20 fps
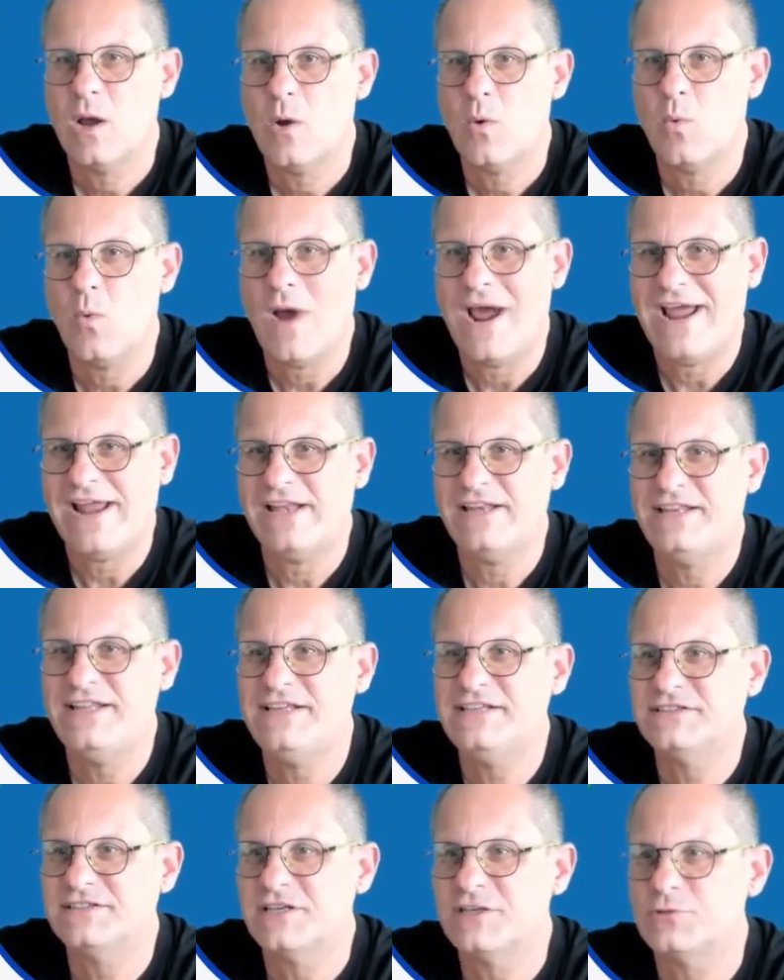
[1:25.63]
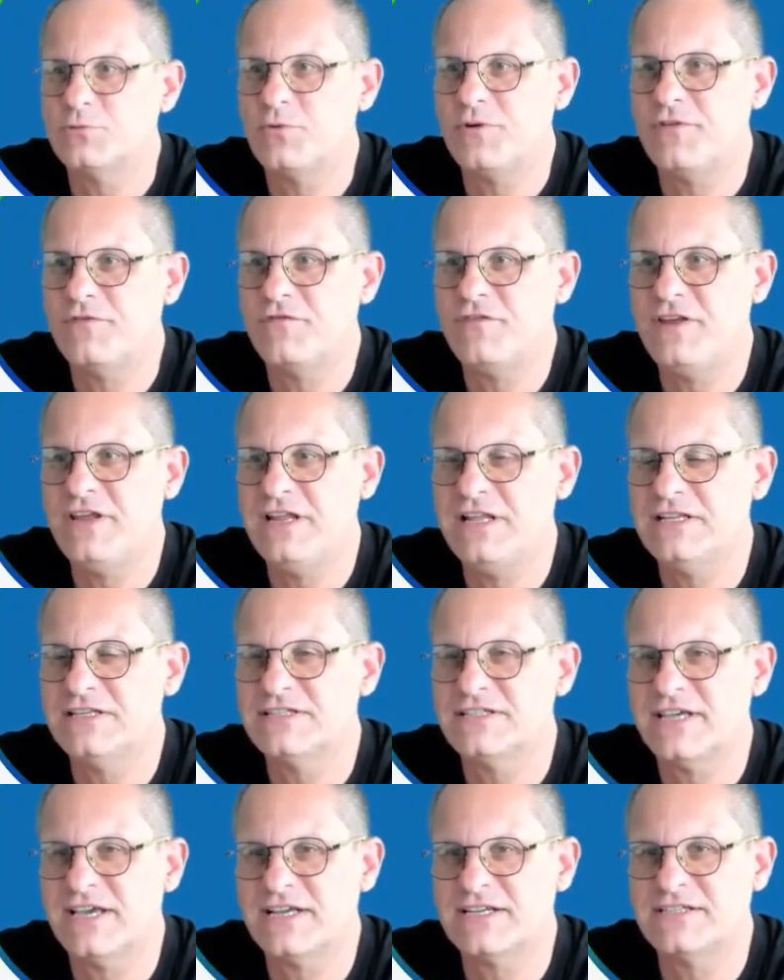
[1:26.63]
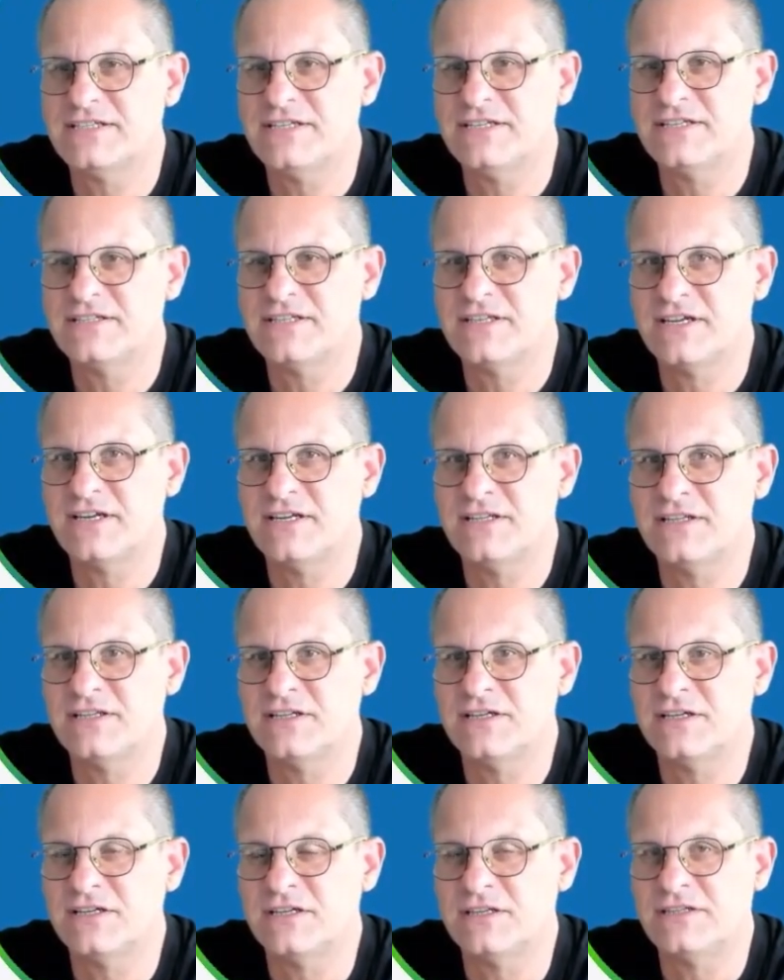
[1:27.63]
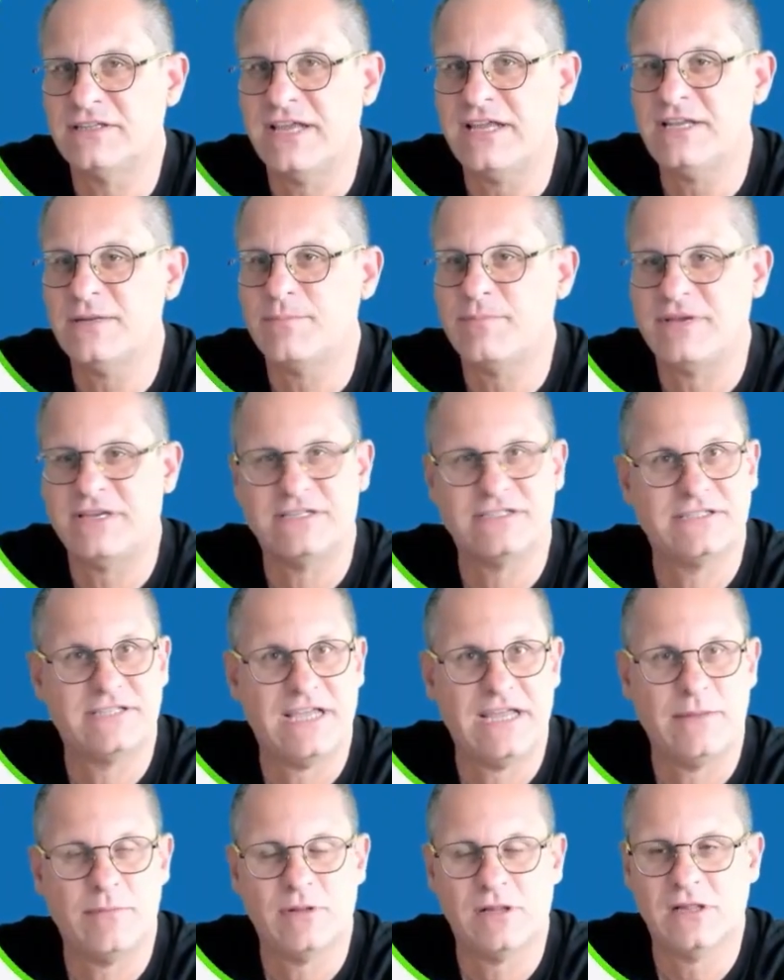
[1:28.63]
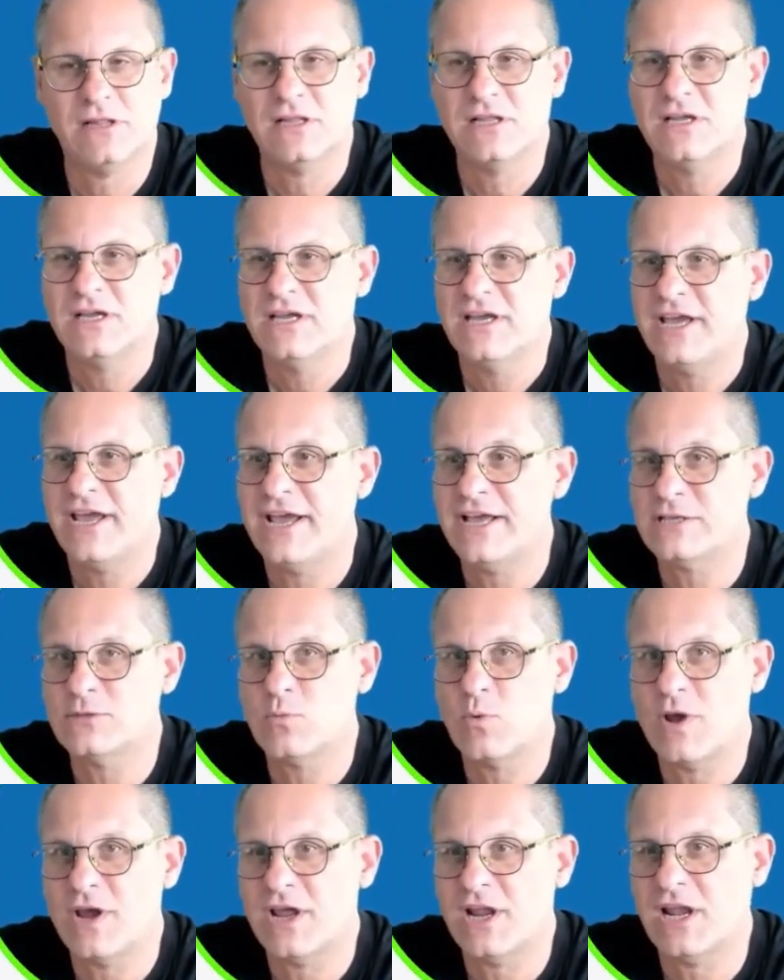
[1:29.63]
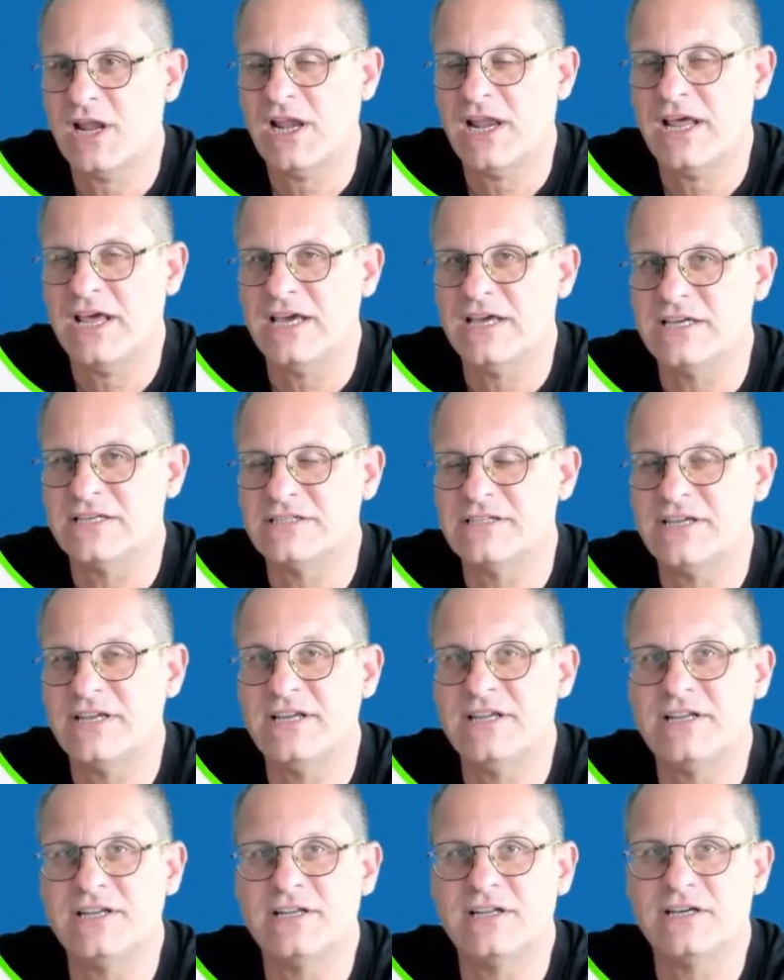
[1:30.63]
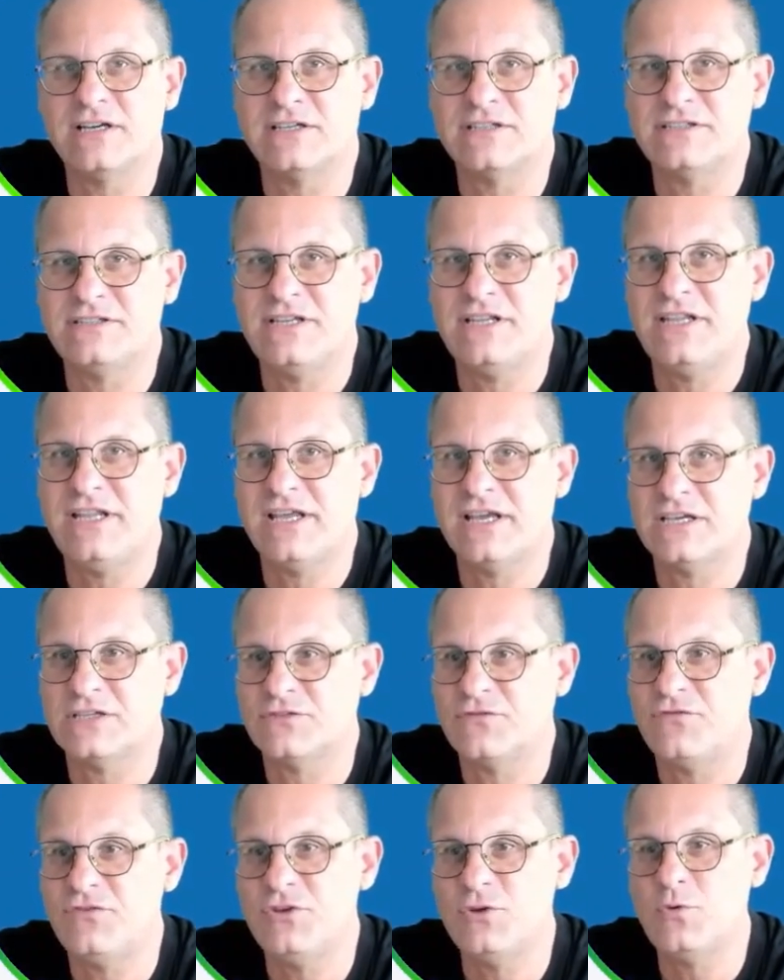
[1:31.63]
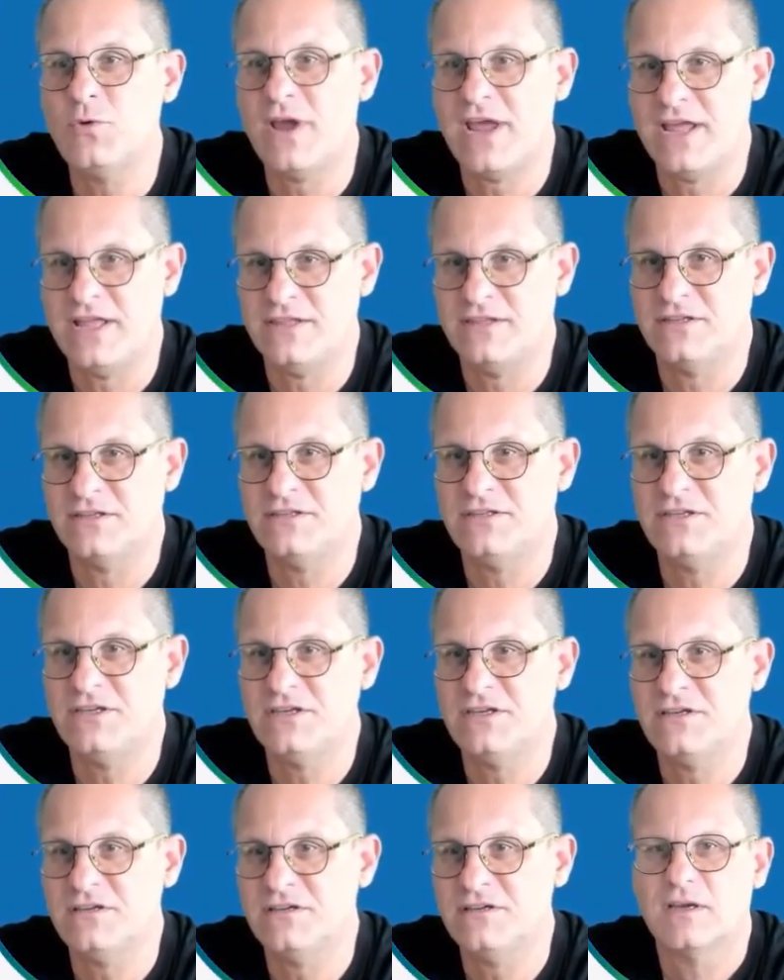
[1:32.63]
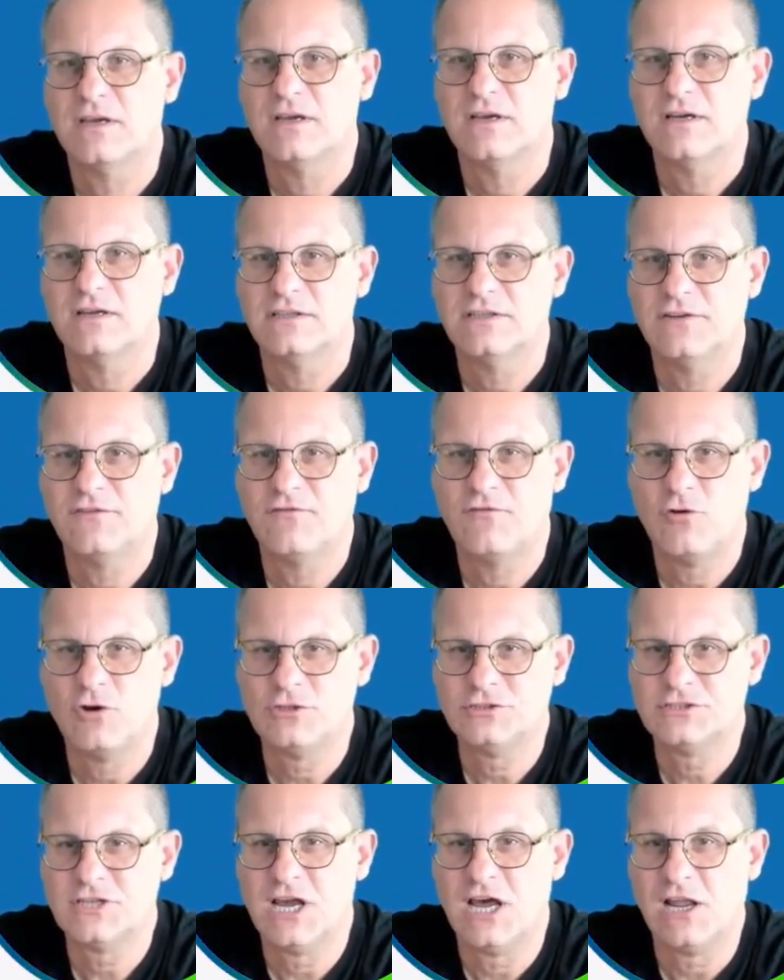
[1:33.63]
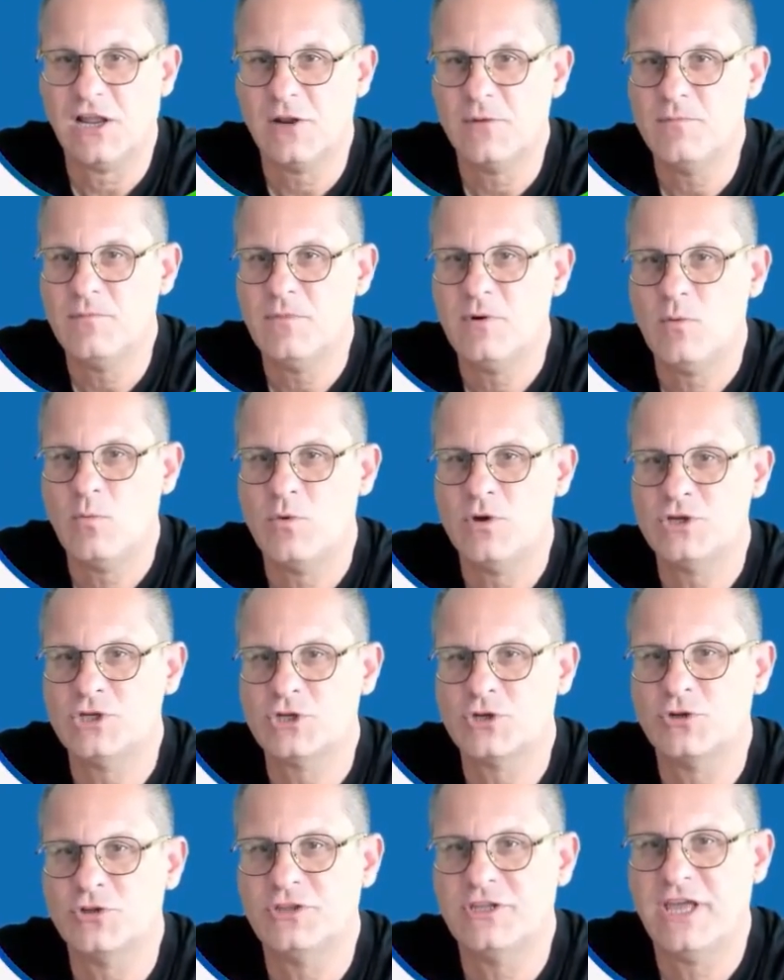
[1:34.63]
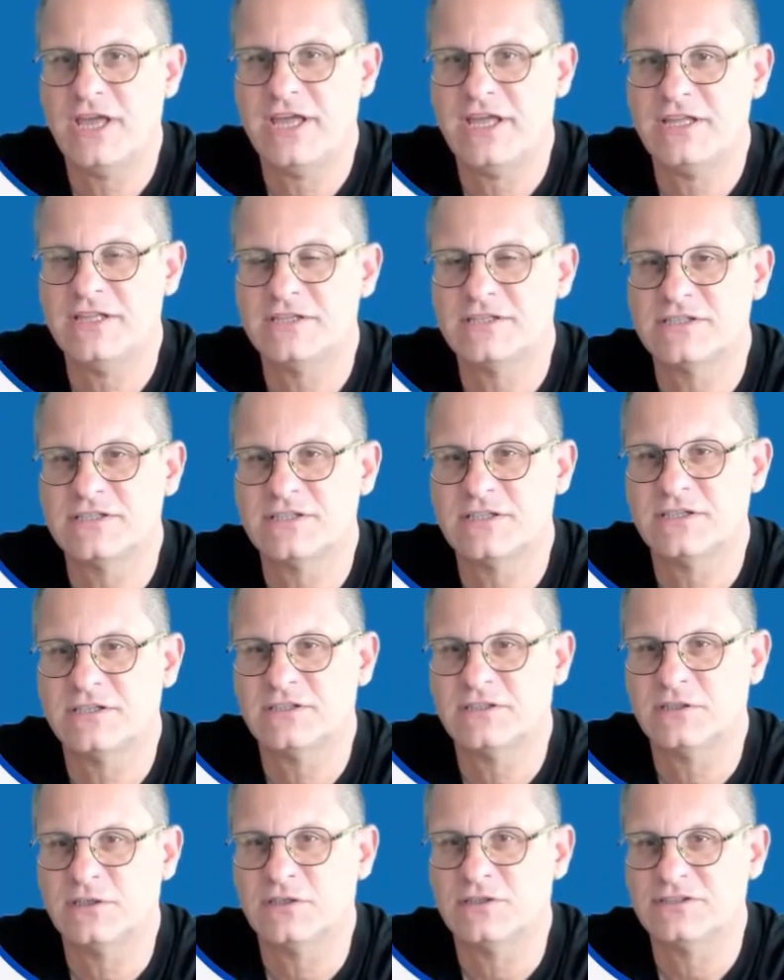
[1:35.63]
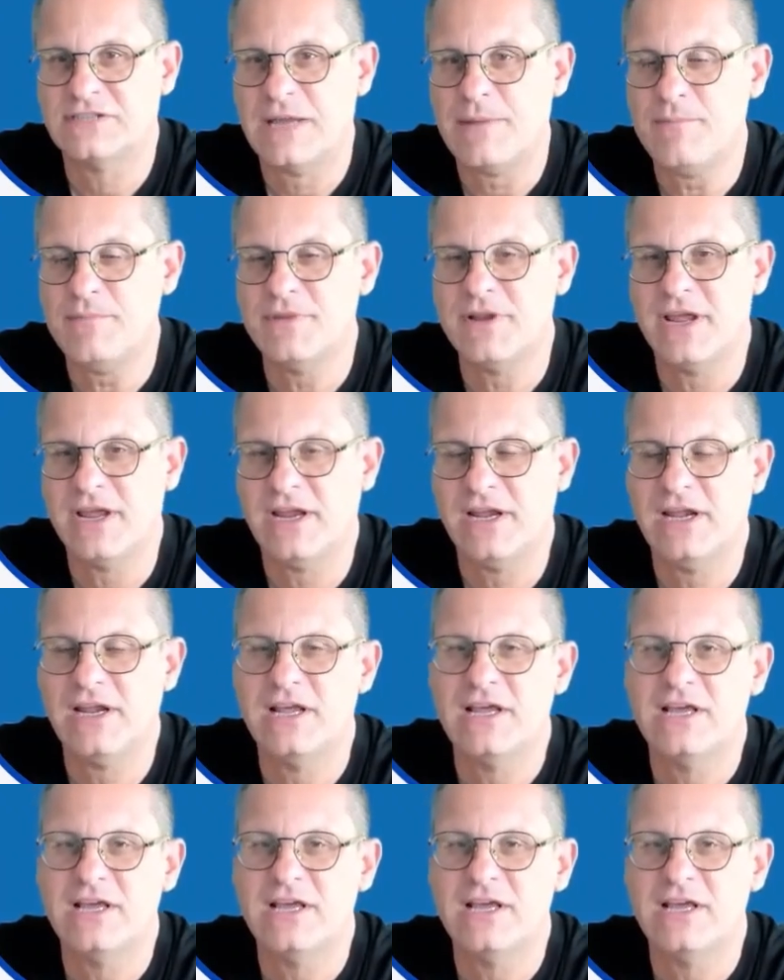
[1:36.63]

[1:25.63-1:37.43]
While these three fields exist in the database table as well as in the CDS view entity, the first column, which contains the thumbnail,